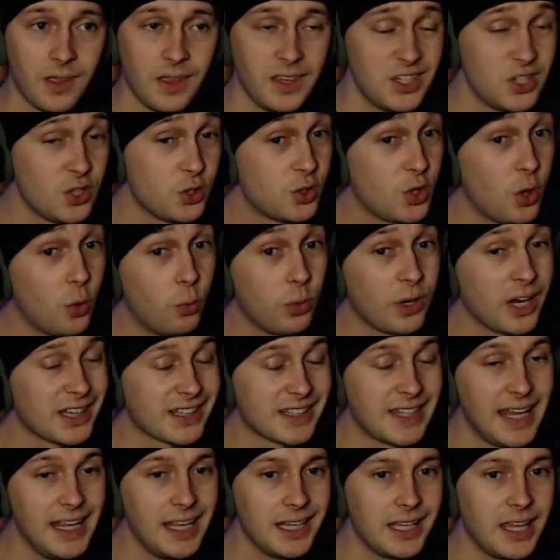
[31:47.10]
you don't want to
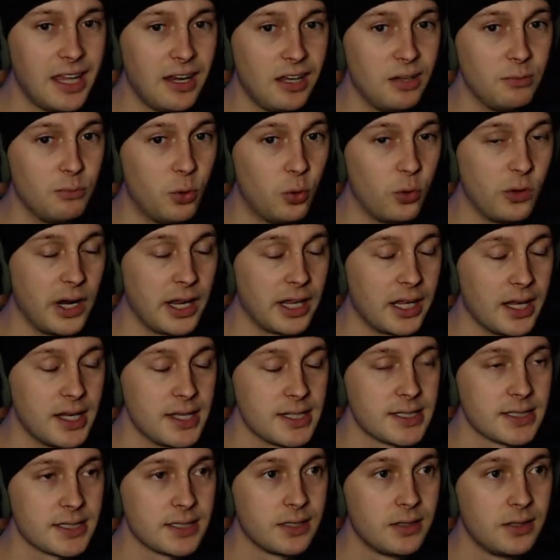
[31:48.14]
take it anymore, I
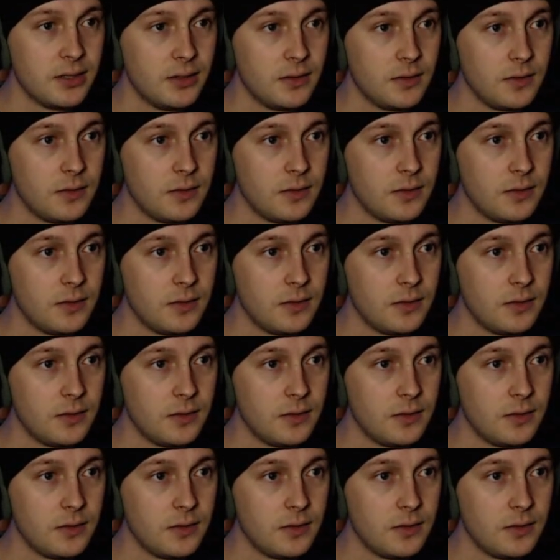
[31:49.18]
guess.